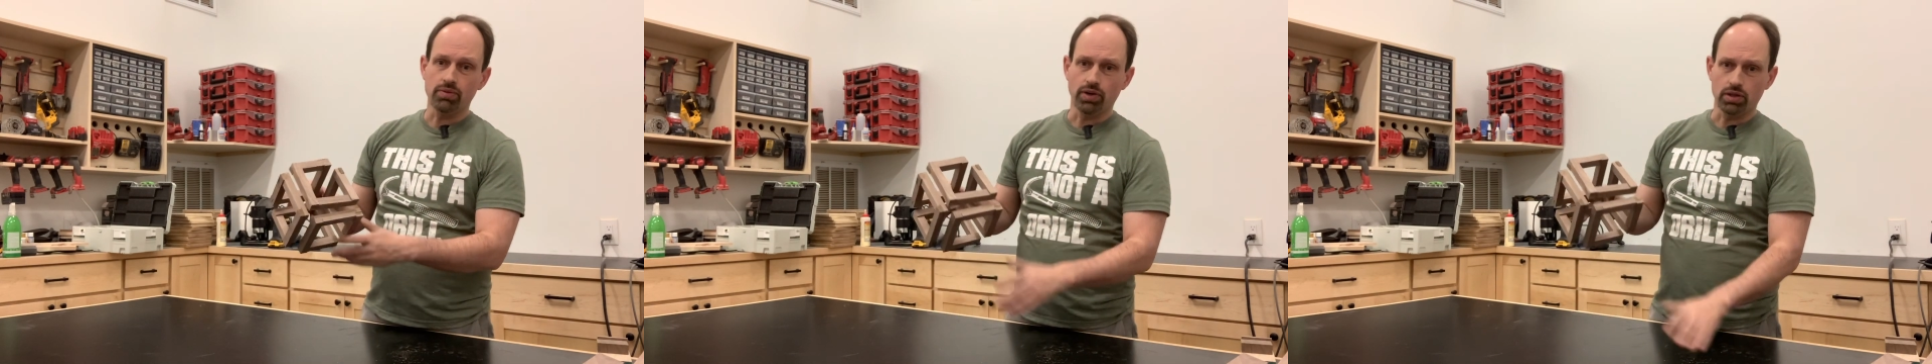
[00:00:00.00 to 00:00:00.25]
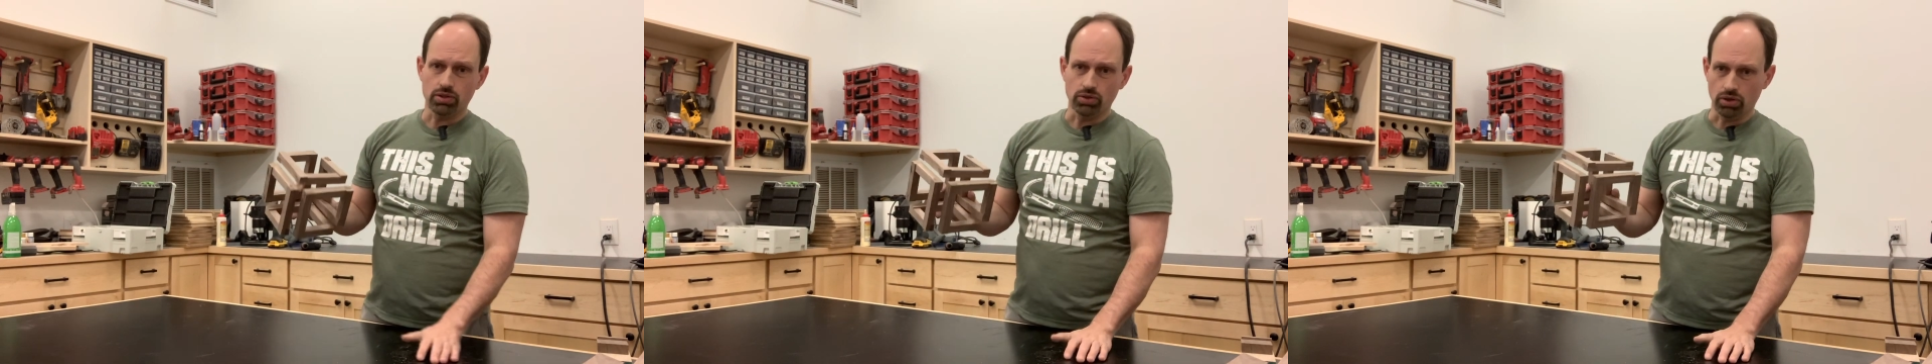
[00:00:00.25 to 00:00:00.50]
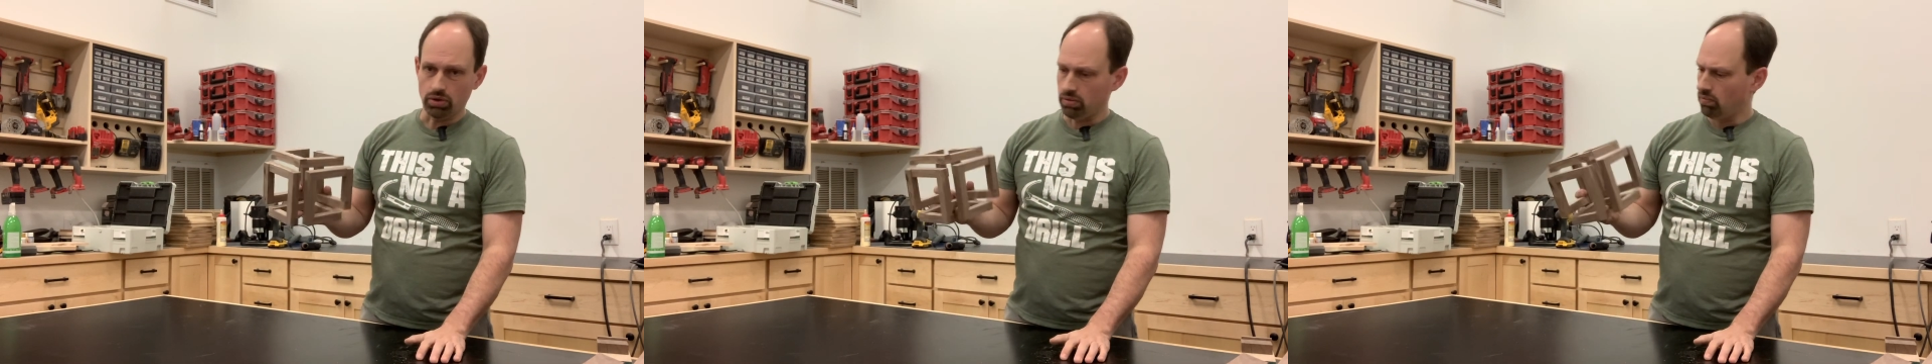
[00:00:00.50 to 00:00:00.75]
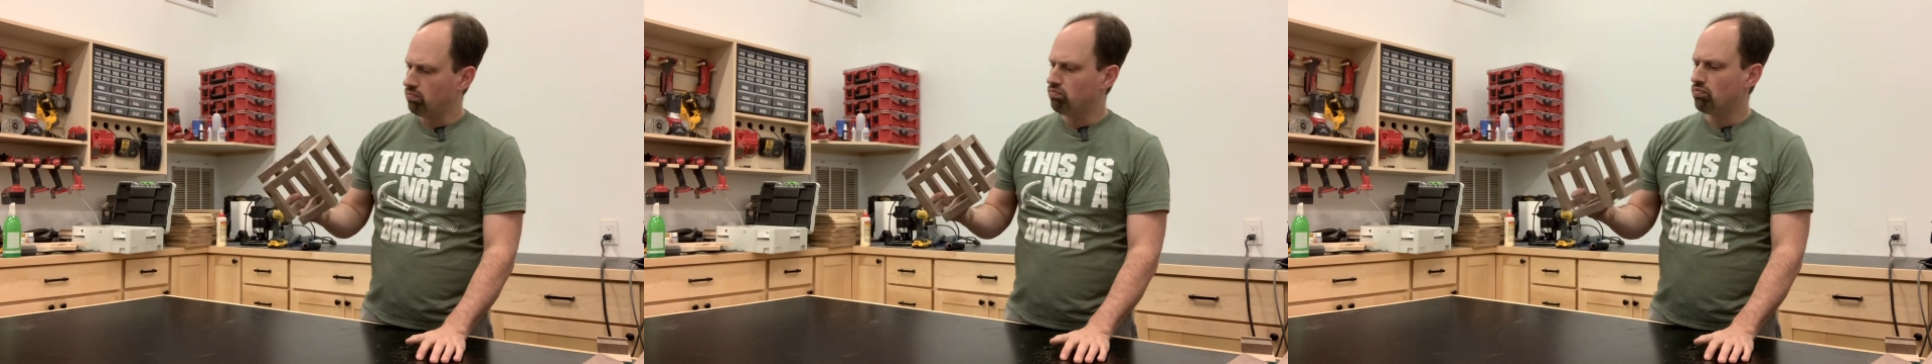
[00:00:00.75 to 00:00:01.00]
functional
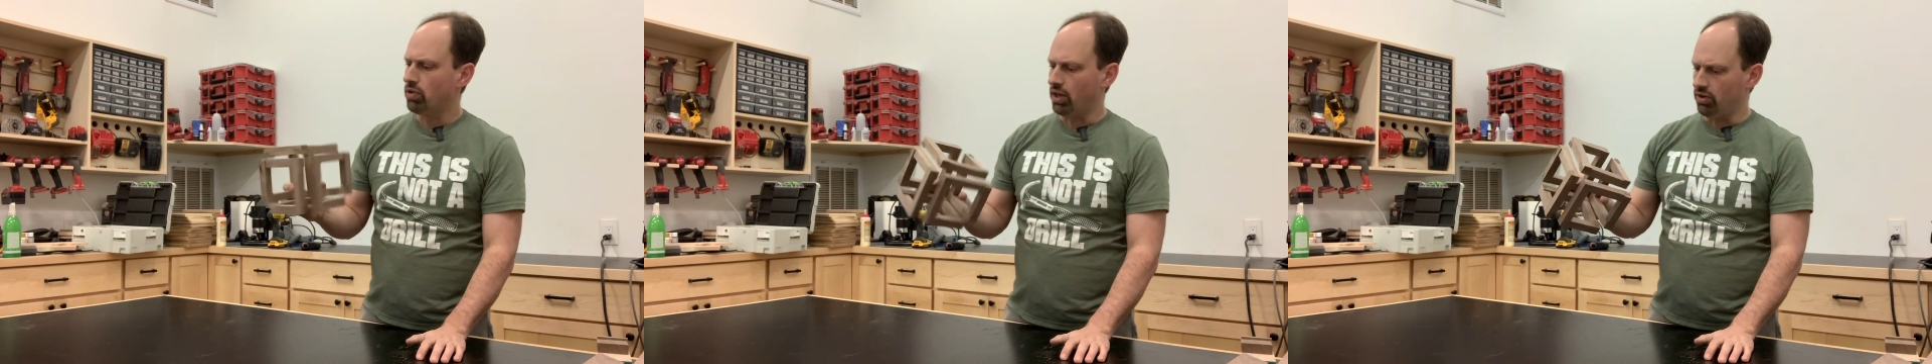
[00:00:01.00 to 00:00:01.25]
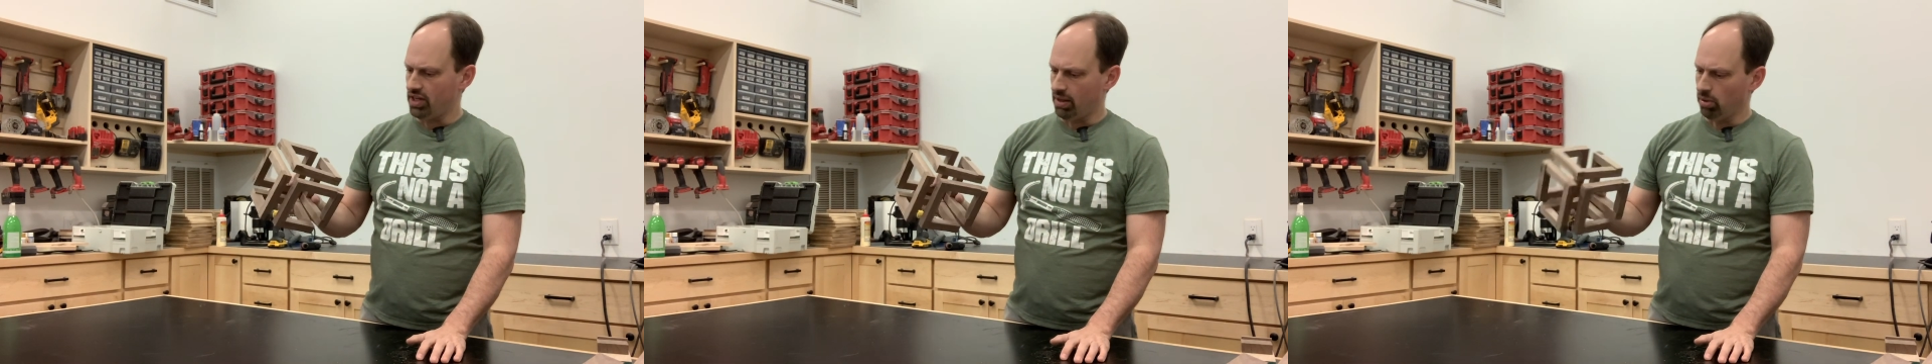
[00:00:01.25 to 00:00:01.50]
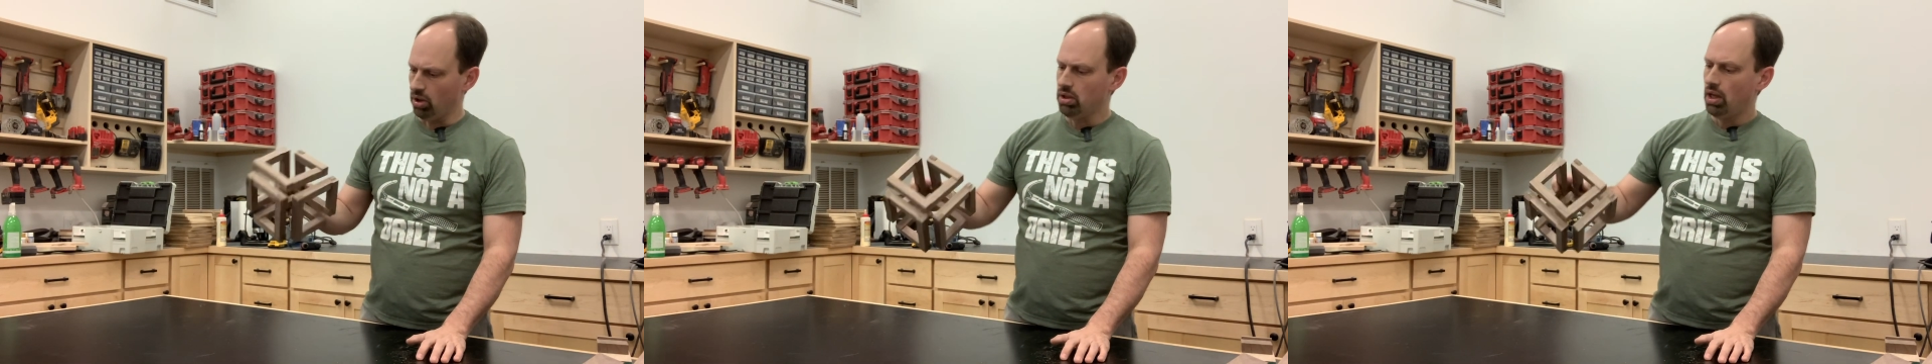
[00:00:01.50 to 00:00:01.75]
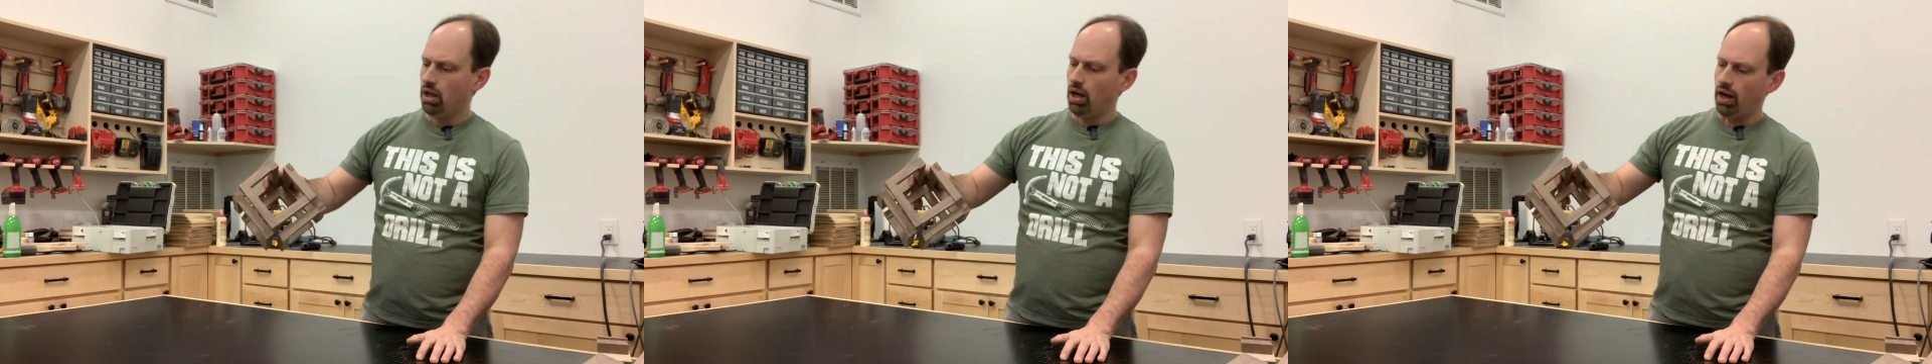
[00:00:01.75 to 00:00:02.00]
end table,
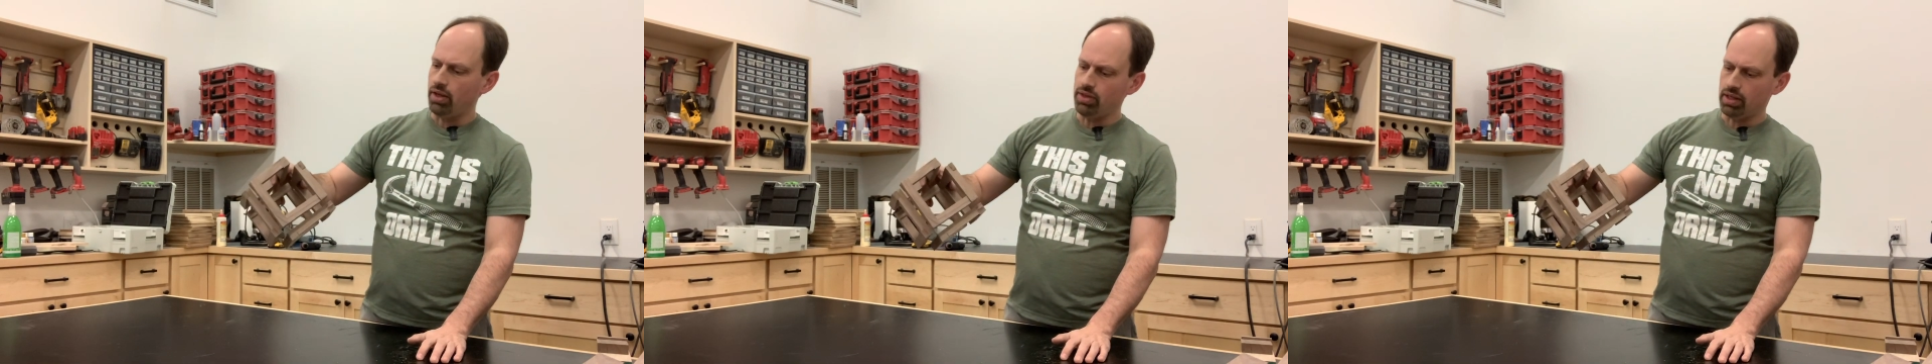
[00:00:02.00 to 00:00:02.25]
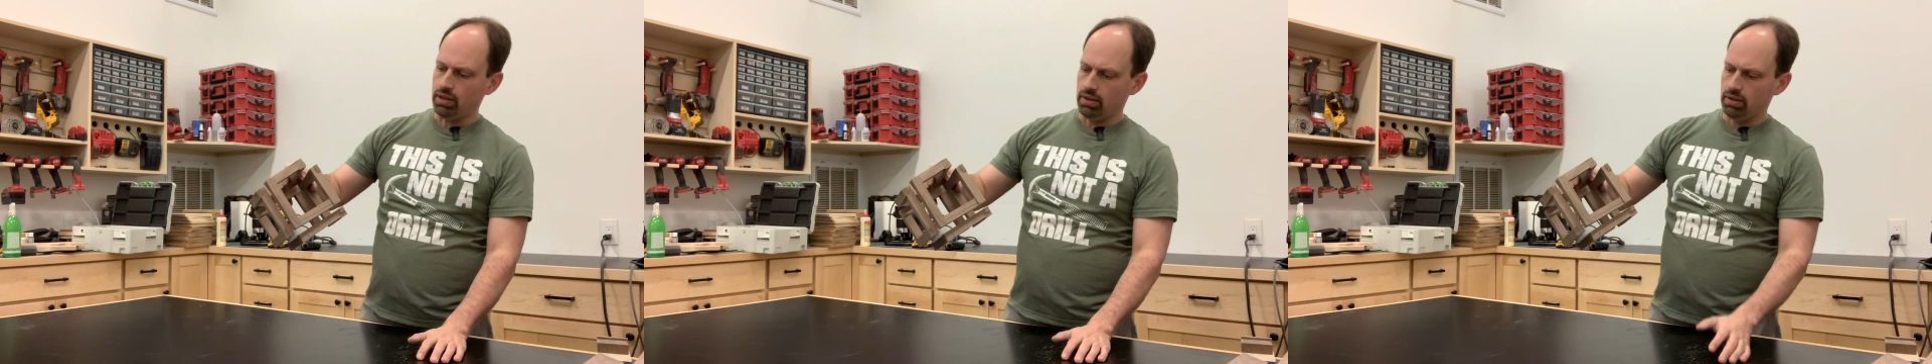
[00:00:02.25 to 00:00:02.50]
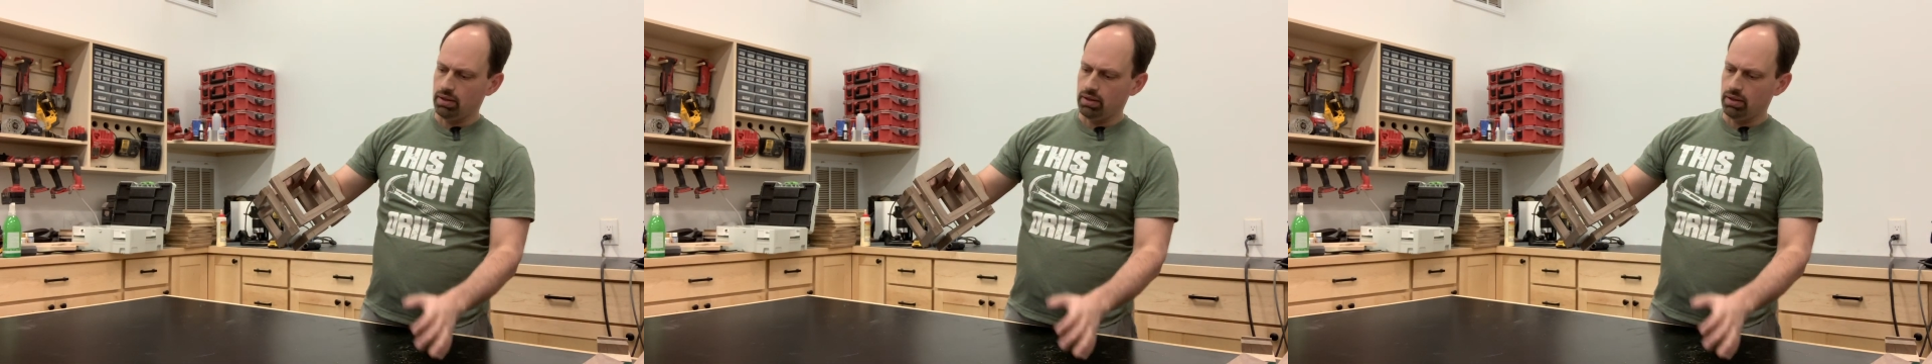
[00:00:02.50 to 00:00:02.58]
I think